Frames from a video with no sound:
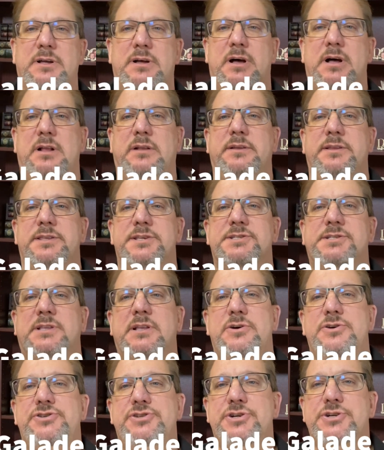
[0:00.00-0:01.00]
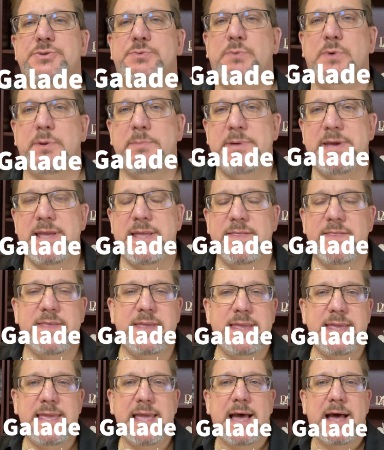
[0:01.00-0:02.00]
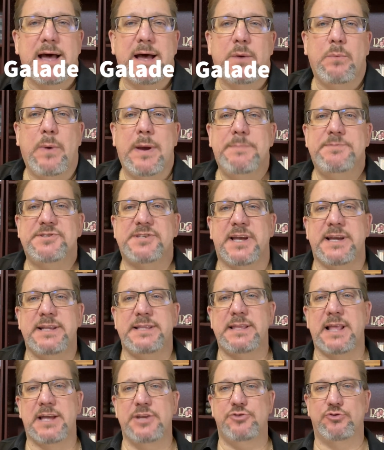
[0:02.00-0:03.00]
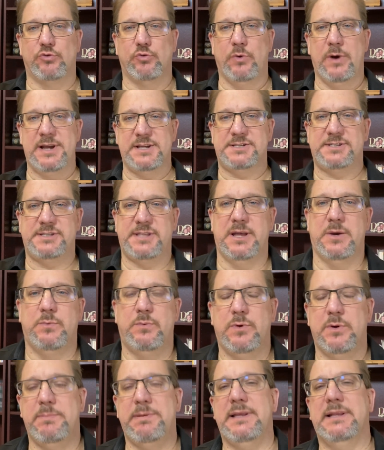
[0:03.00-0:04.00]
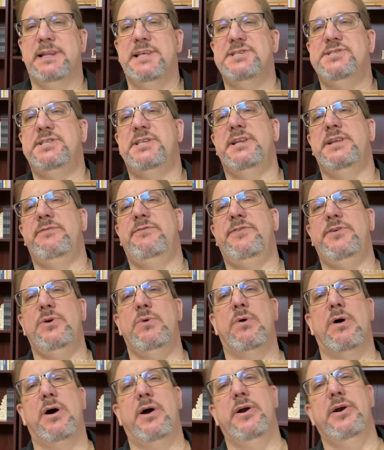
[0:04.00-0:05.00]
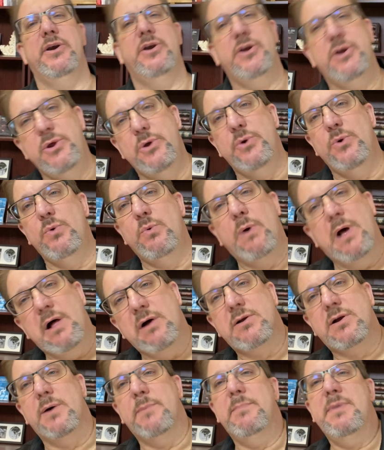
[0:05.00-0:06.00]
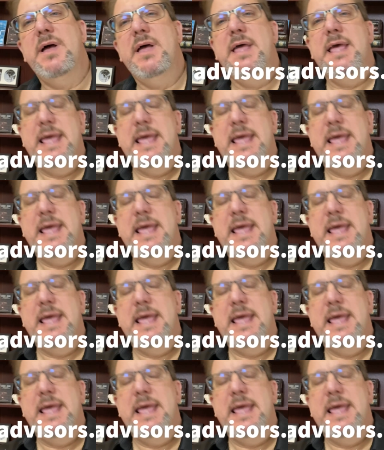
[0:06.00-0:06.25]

All the disclosures will be in the website address that will be listed. If you are new, welcome.